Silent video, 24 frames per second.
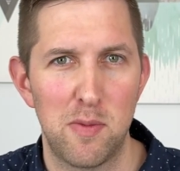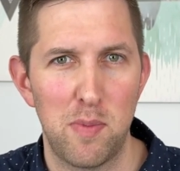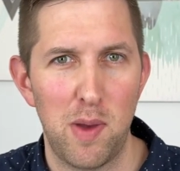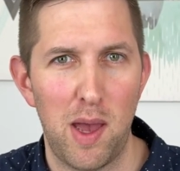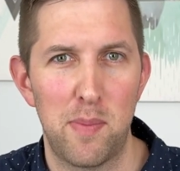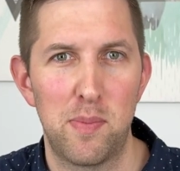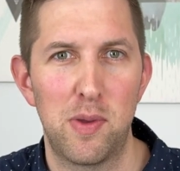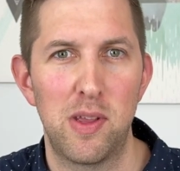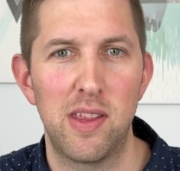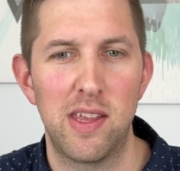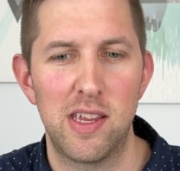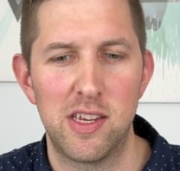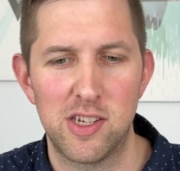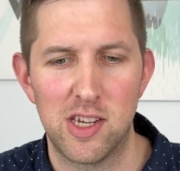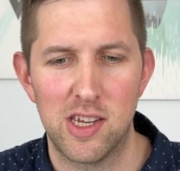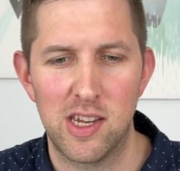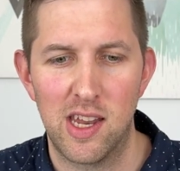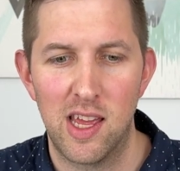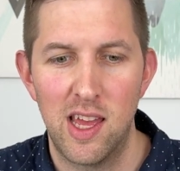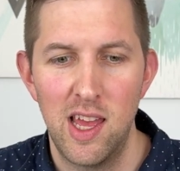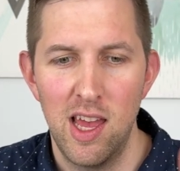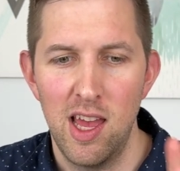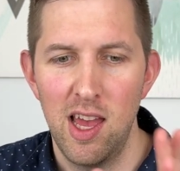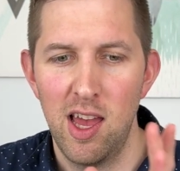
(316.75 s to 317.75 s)
population
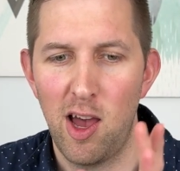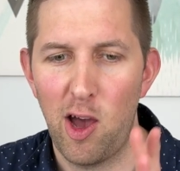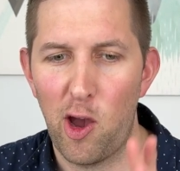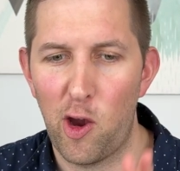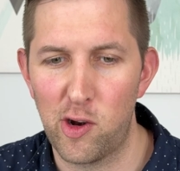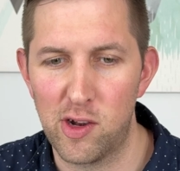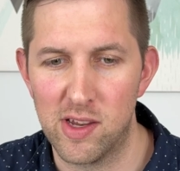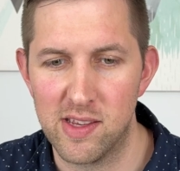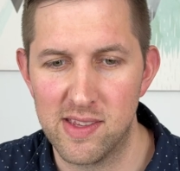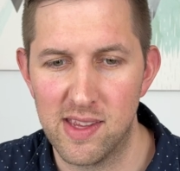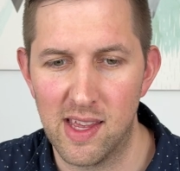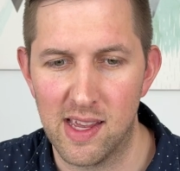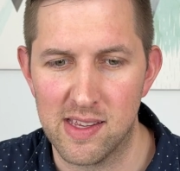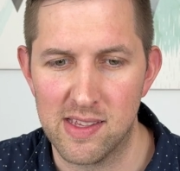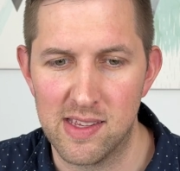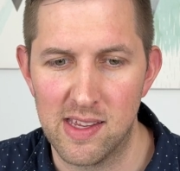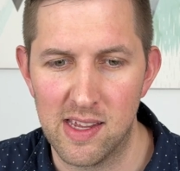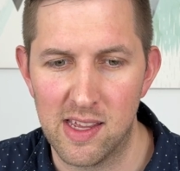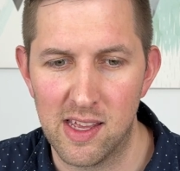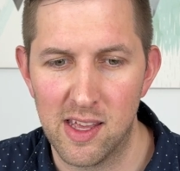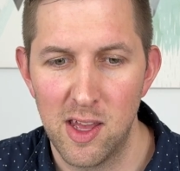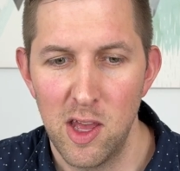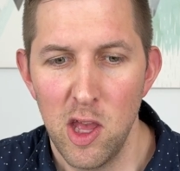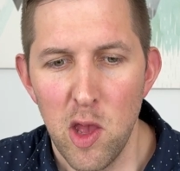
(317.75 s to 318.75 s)
are dyslexic.